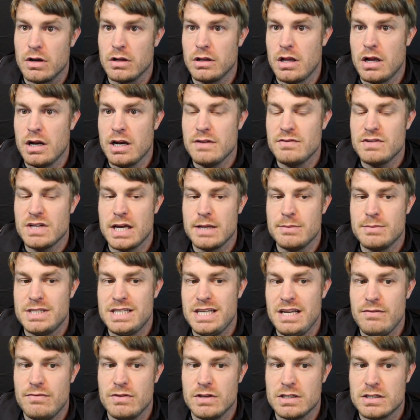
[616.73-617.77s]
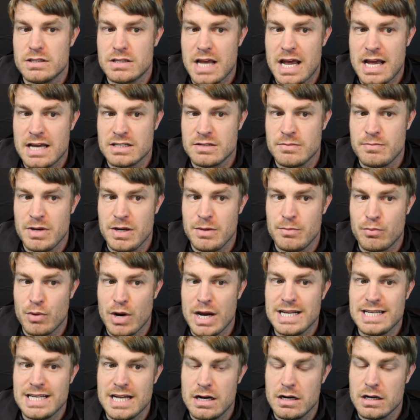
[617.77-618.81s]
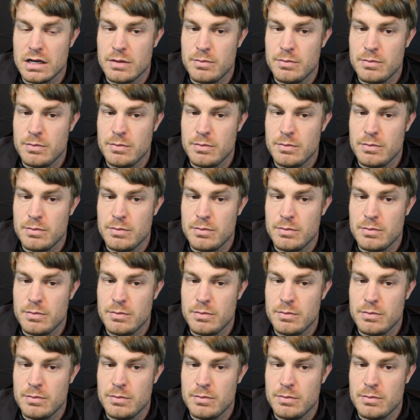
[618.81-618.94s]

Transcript: A lot of times defense has a big breakdown